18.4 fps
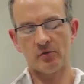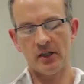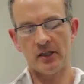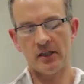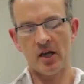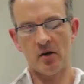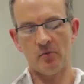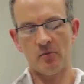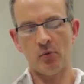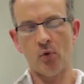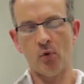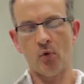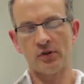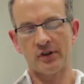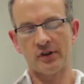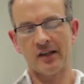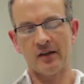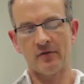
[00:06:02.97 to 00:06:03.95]
but in that
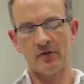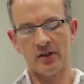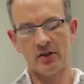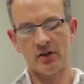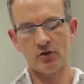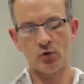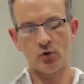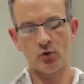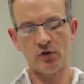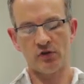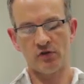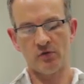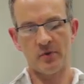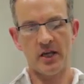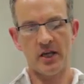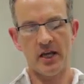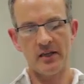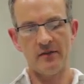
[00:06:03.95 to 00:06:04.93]
pause, it's having that choice
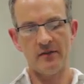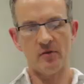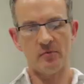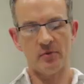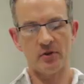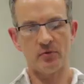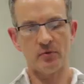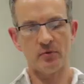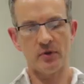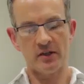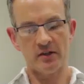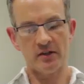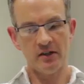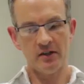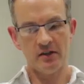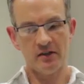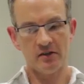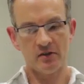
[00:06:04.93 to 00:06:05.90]
of behaviour
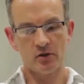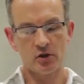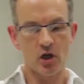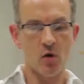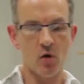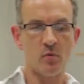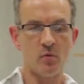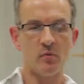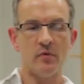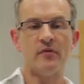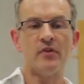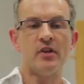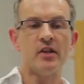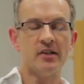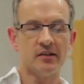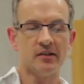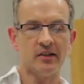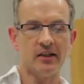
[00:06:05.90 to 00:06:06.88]
between going with
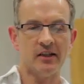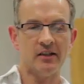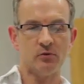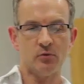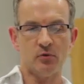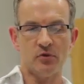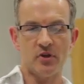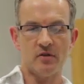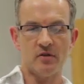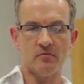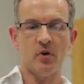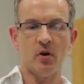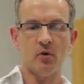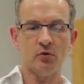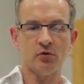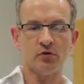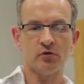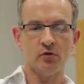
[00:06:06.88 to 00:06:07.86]
the instinct or the
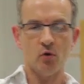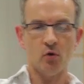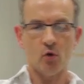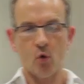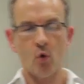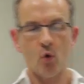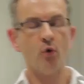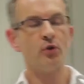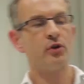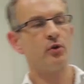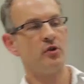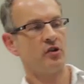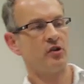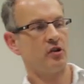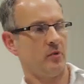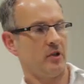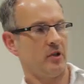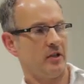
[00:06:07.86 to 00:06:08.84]
impulse, or
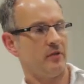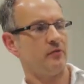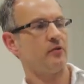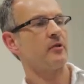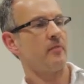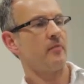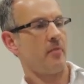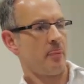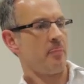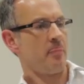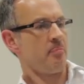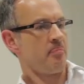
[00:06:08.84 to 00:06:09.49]
doing something different.